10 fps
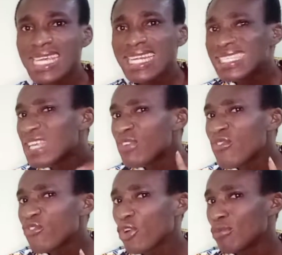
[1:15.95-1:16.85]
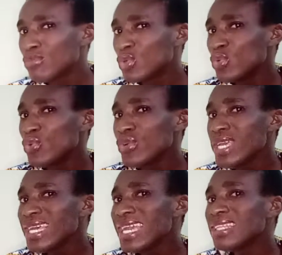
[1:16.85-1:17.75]
It is different from
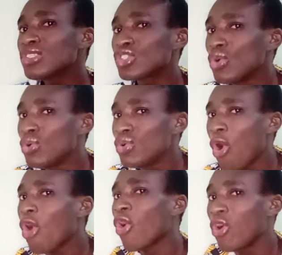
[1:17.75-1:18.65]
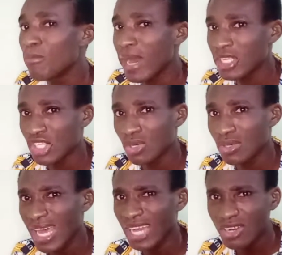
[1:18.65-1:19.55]
ringing tone or callback
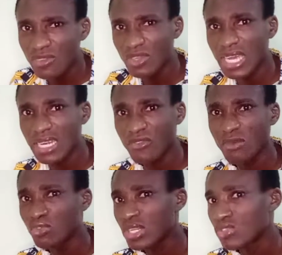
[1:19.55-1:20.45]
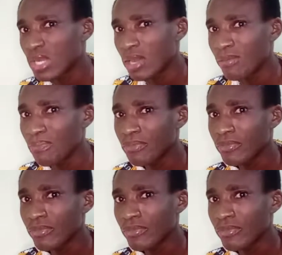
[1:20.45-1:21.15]
tone. I don't know if you get the difference between the two now.